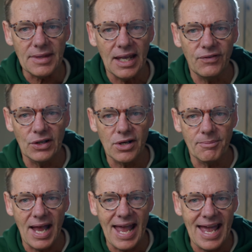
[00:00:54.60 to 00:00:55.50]
if you look at
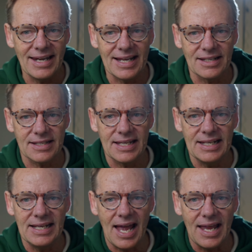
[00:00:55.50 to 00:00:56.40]
my hand, it gets
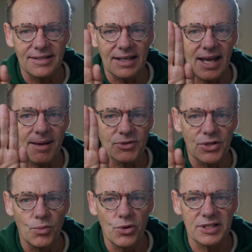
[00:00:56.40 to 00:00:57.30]
skinnier as it comes
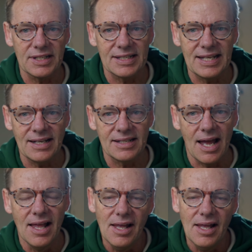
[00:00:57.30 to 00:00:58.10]
towards the center.